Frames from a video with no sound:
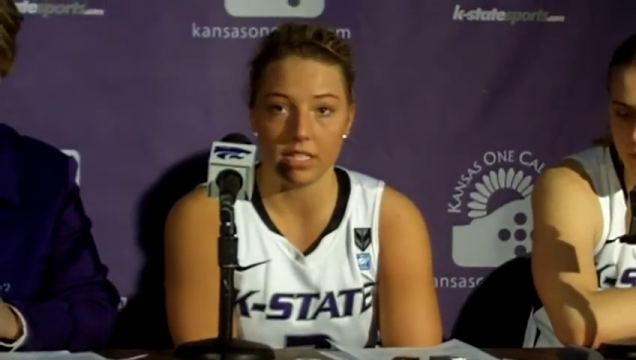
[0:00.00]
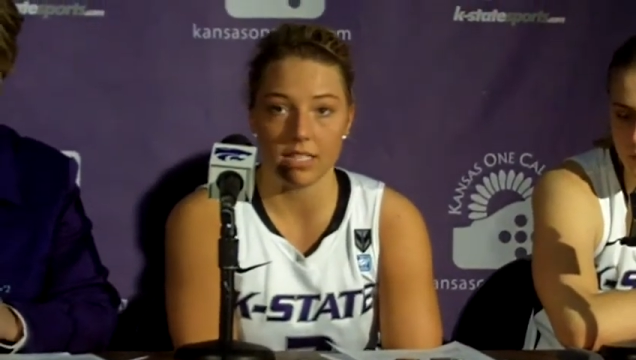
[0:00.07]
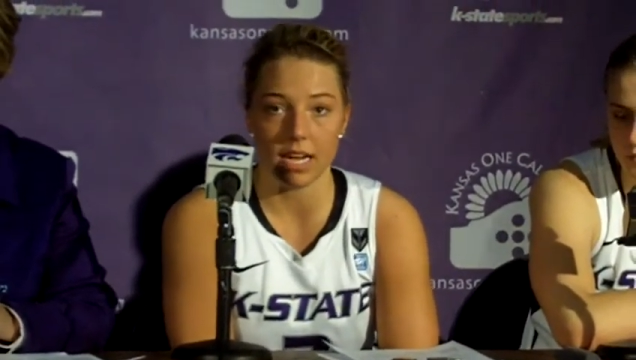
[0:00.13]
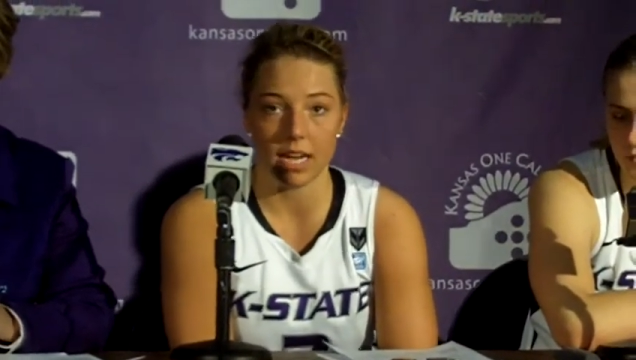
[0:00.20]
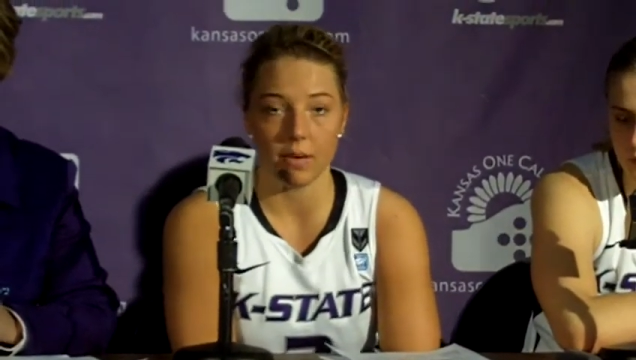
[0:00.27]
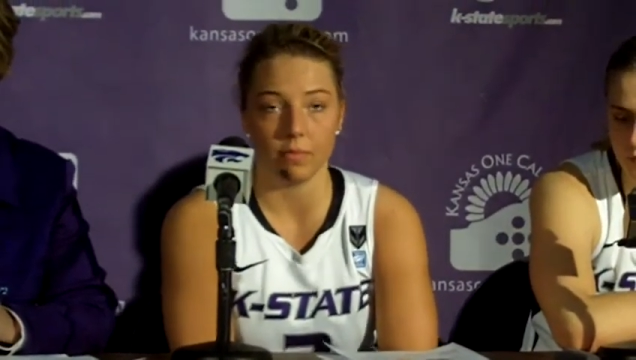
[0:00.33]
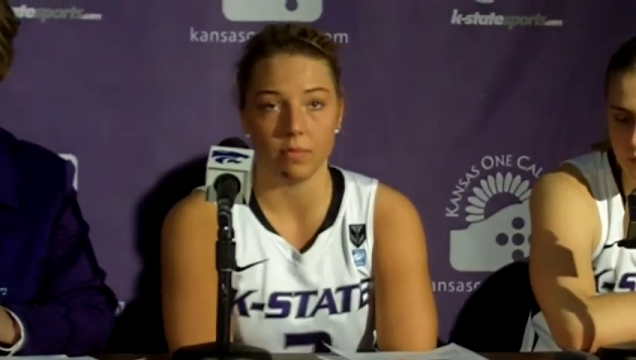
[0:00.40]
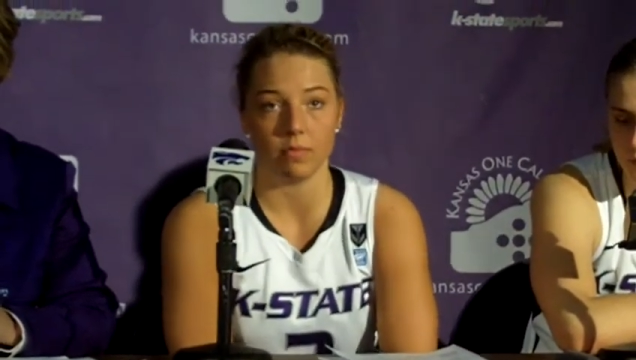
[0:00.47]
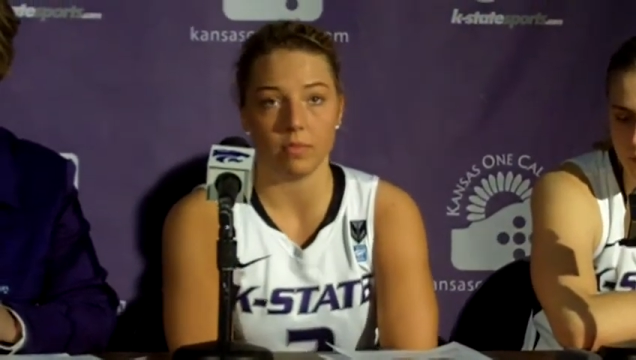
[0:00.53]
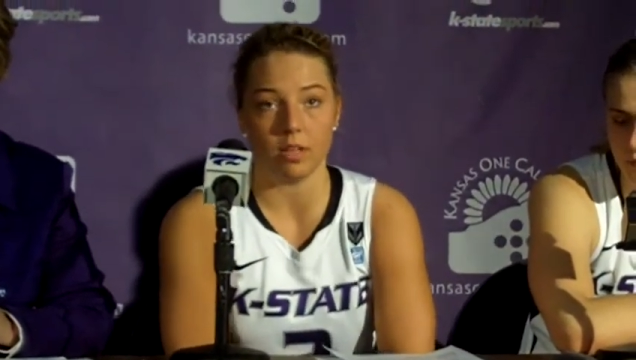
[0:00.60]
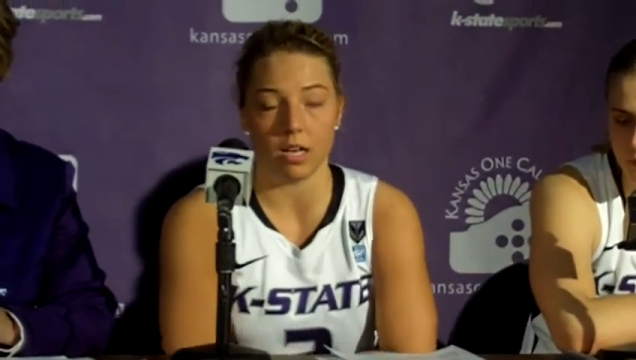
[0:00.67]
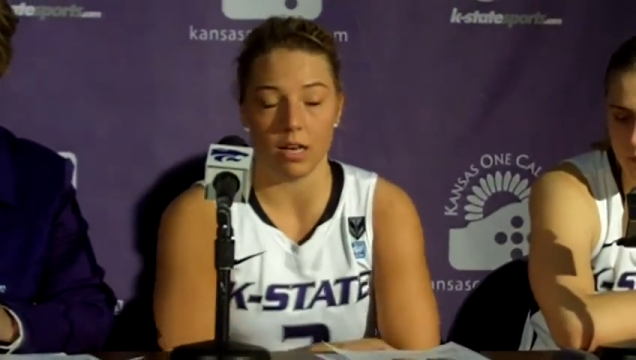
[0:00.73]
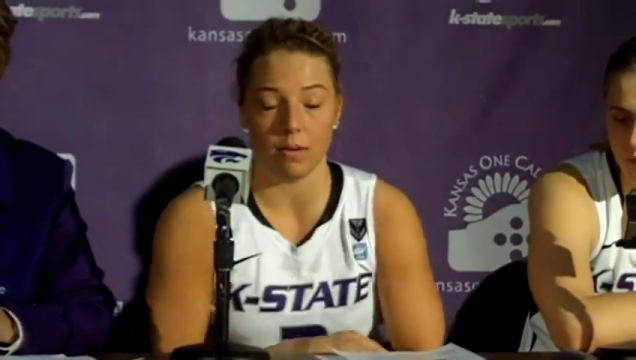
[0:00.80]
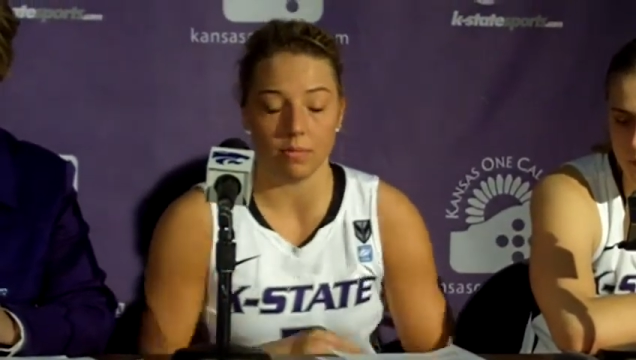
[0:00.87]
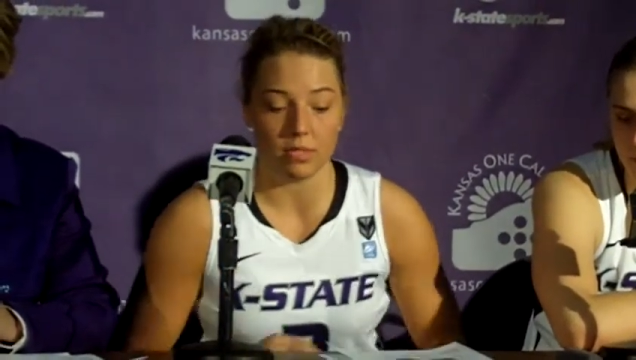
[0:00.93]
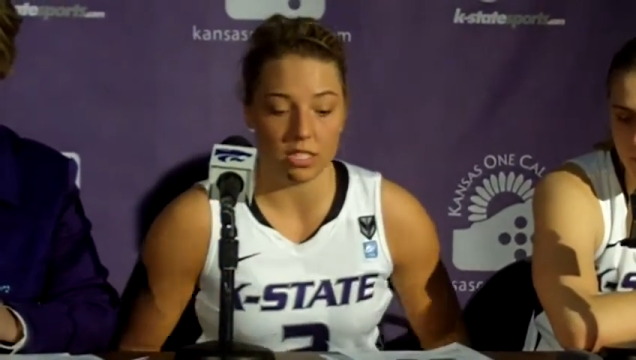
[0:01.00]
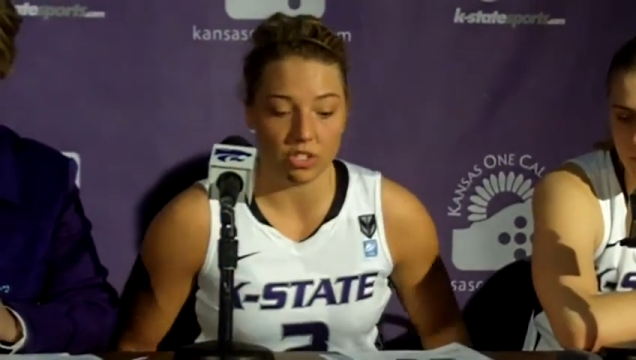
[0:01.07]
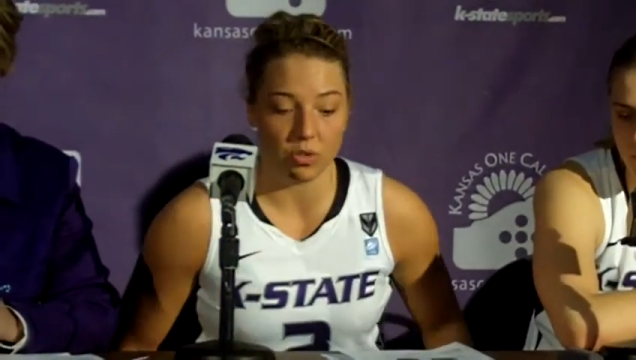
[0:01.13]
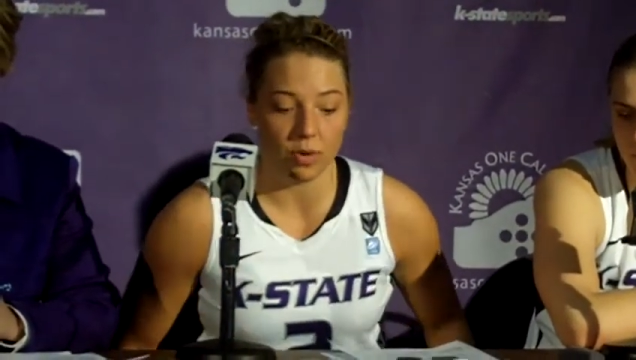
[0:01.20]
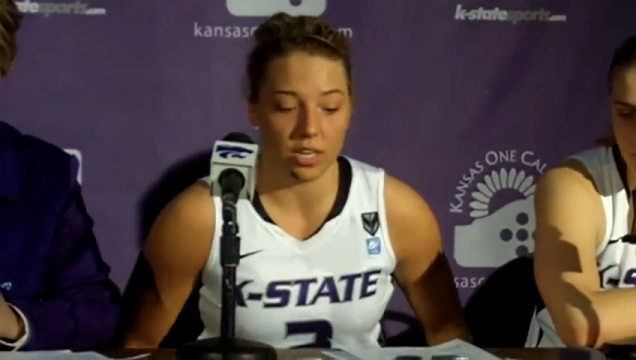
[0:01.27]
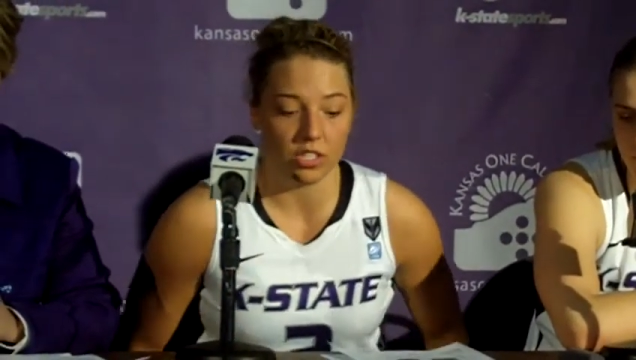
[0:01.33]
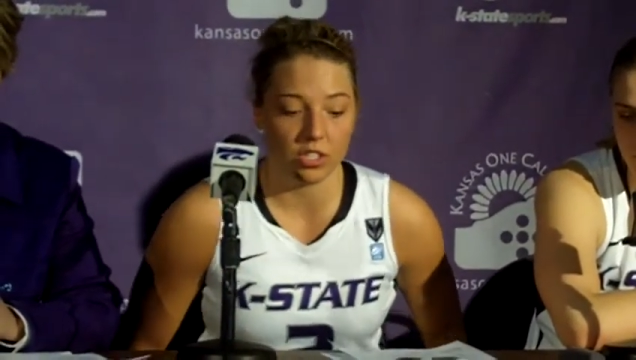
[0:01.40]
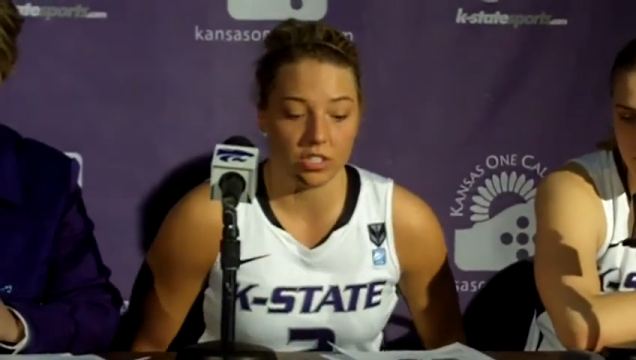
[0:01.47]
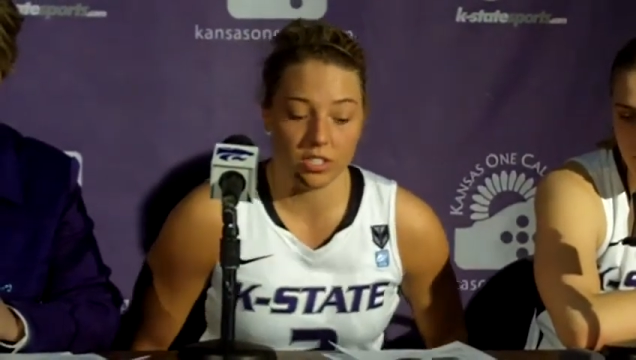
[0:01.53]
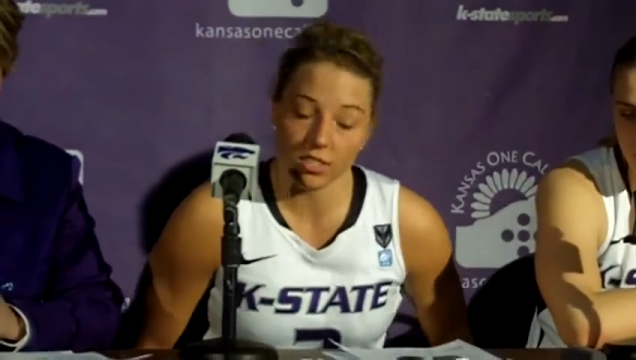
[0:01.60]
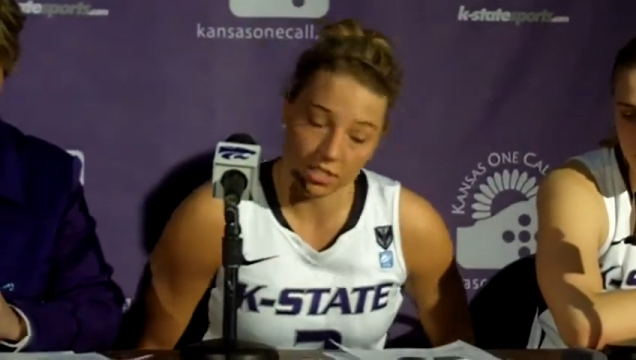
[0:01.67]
time um, situations,